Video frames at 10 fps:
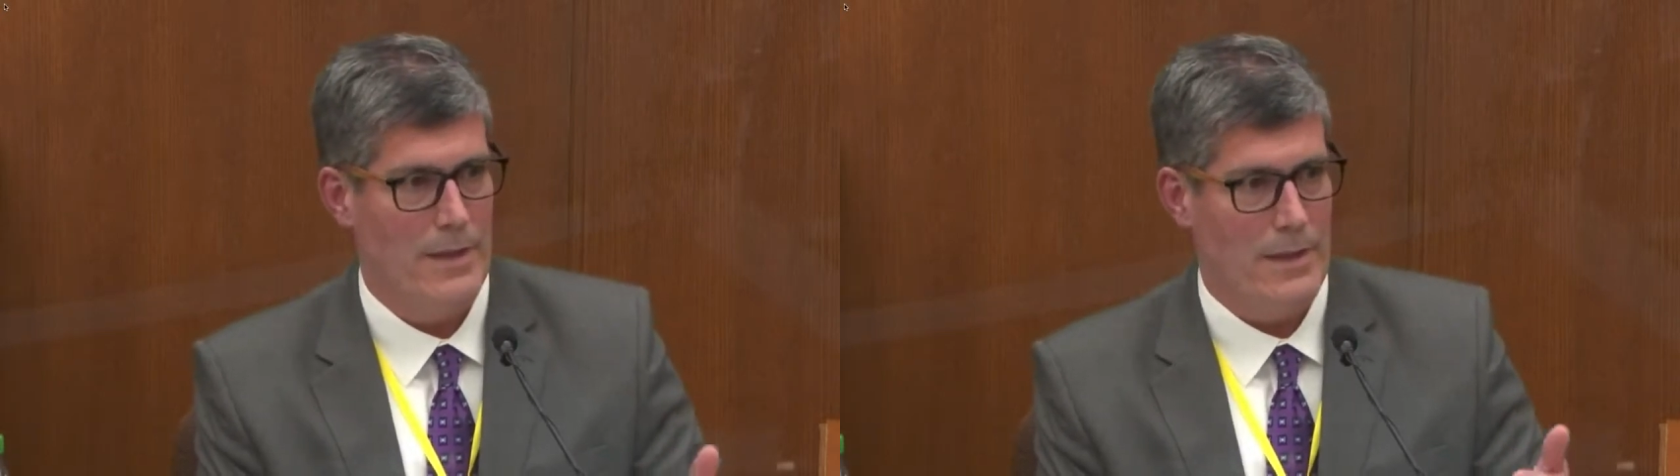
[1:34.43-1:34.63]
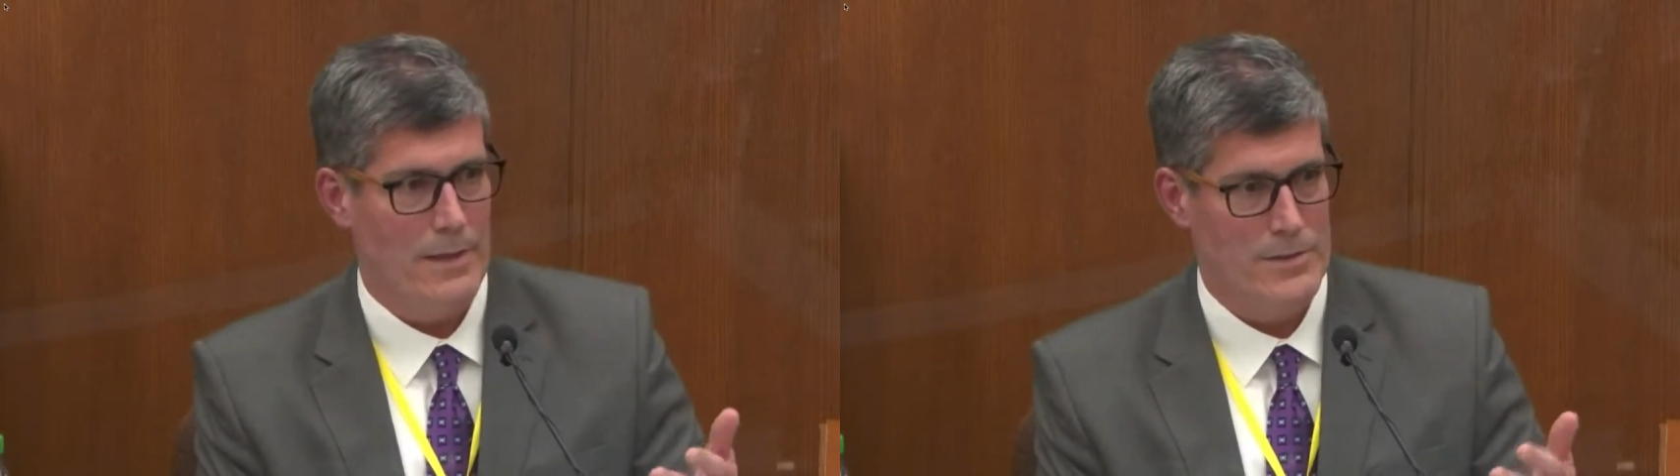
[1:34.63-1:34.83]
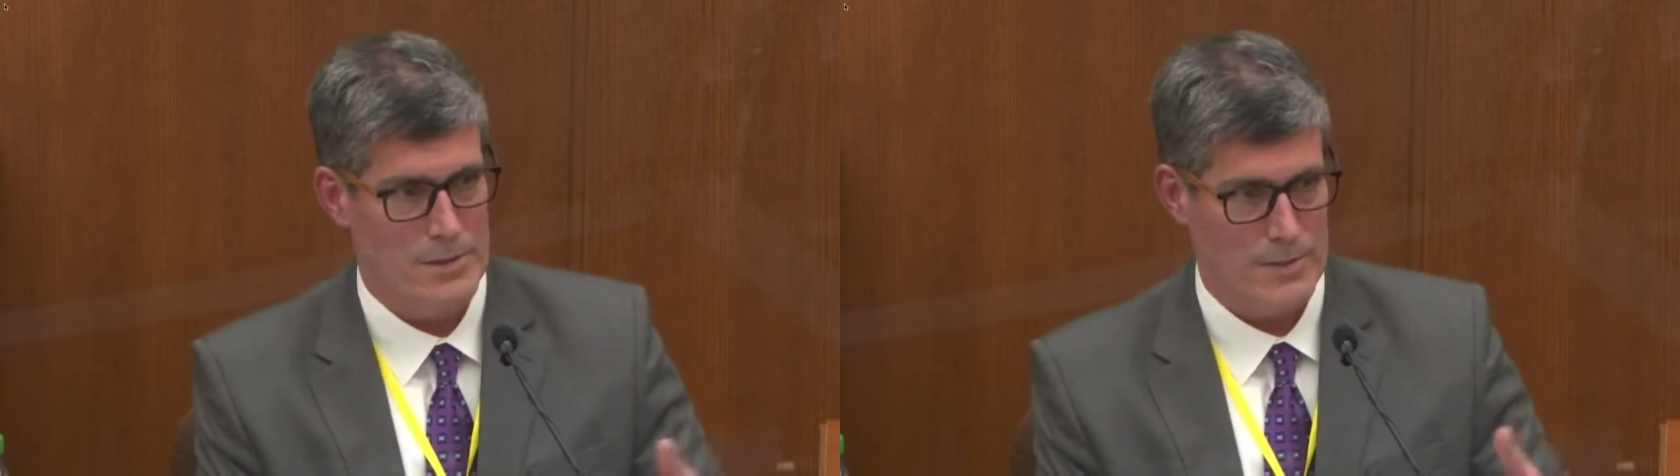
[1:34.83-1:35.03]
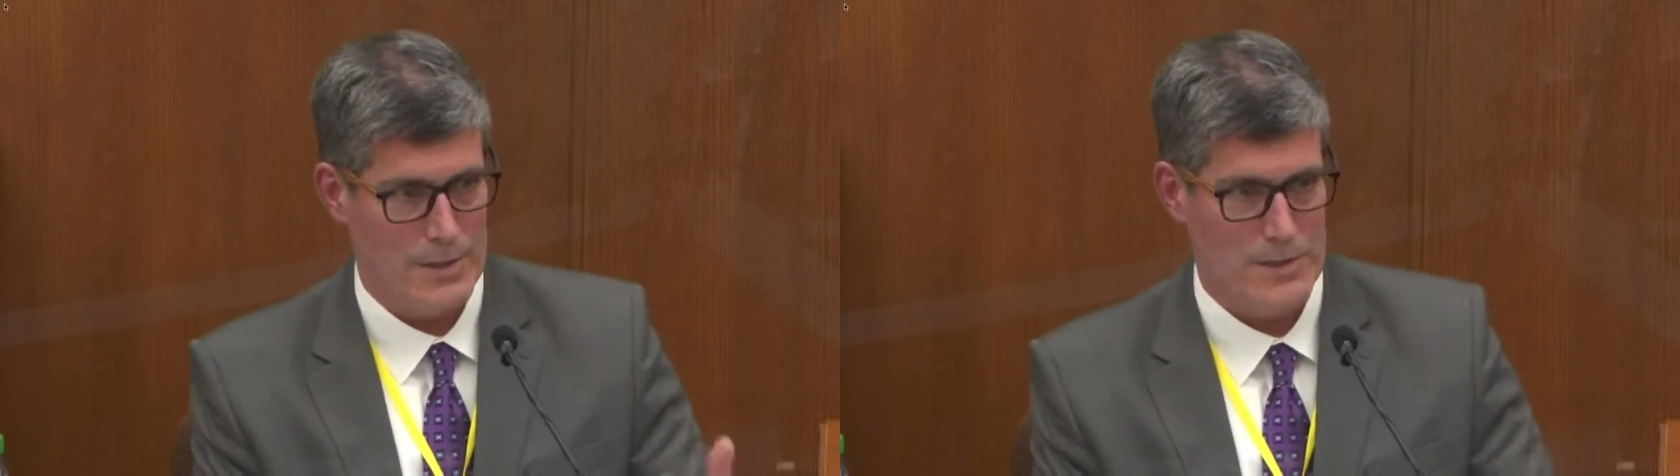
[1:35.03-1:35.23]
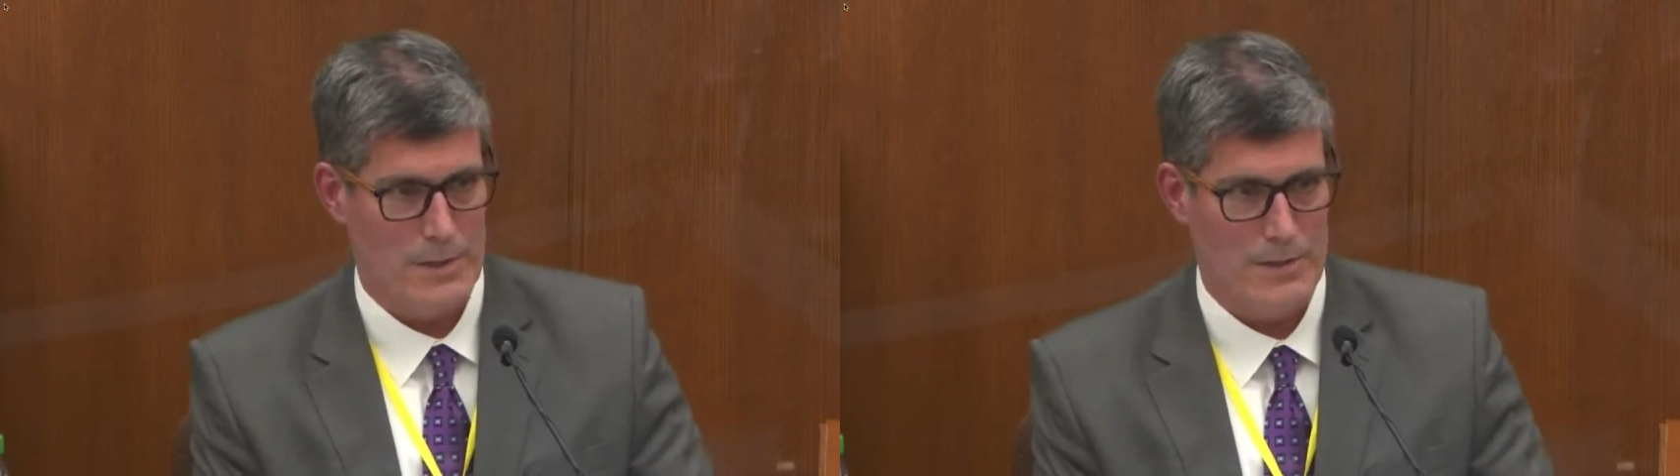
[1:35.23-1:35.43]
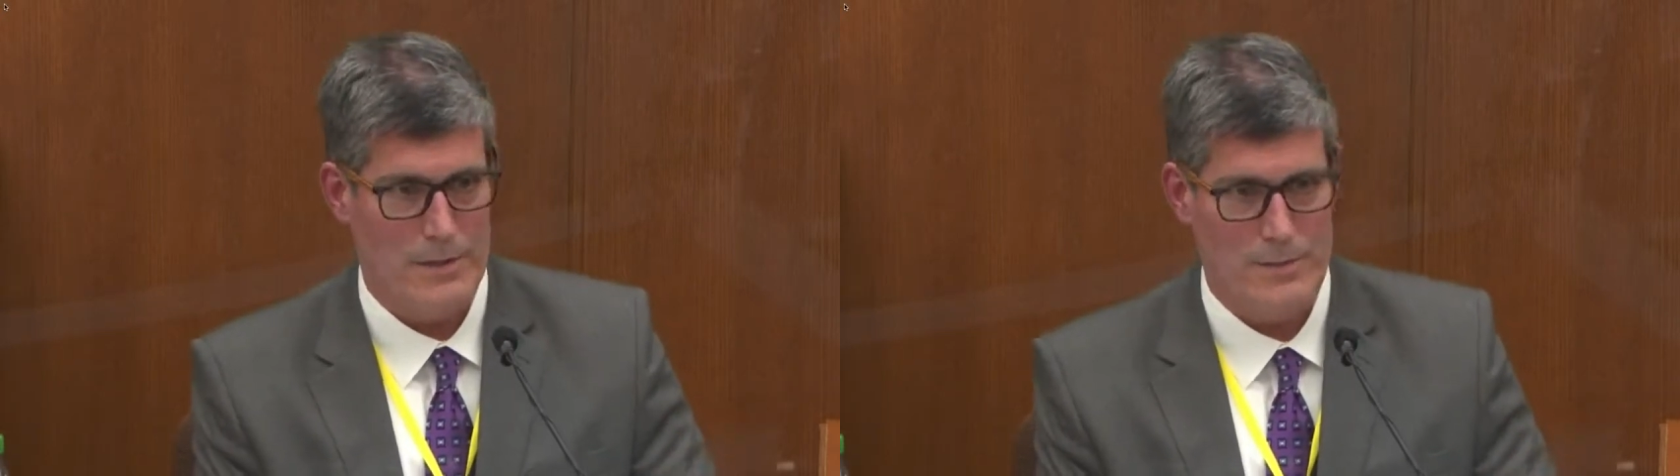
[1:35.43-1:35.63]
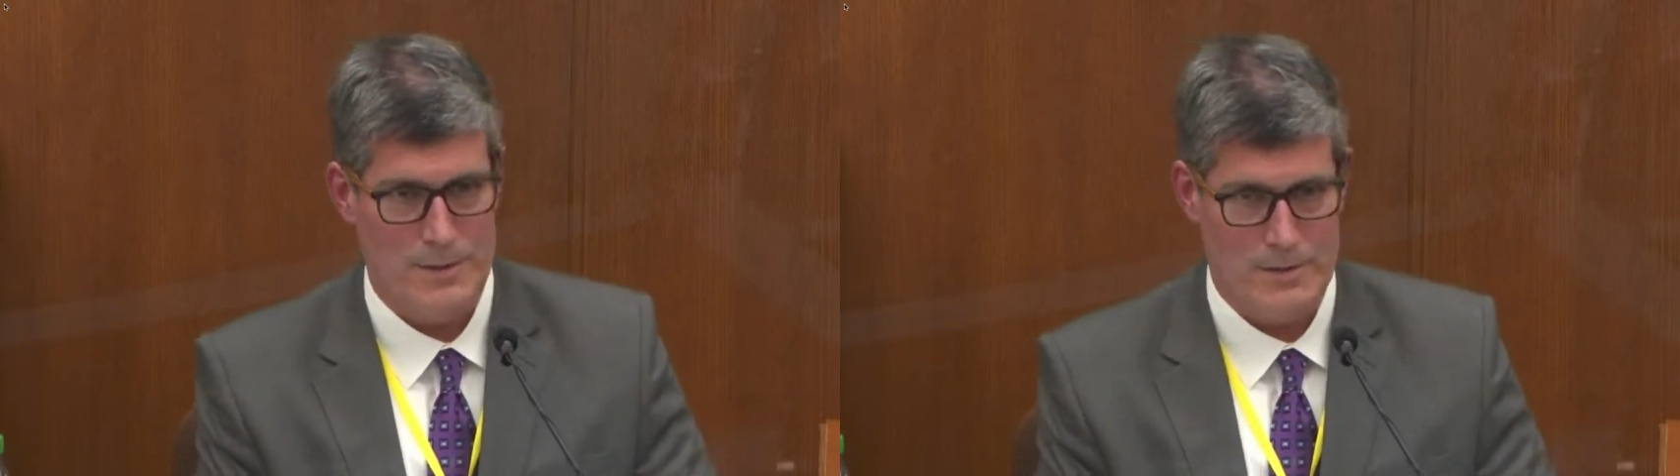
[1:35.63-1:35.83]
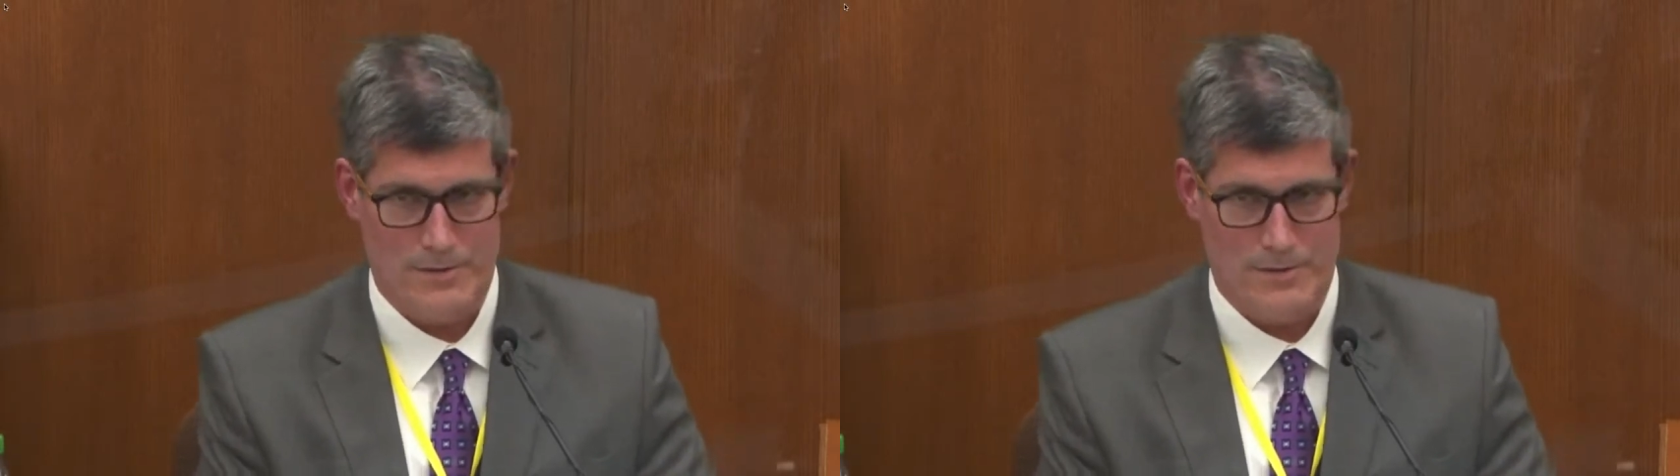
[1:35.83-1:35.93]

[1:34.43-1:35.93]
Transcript: And so when I saw that on Mr.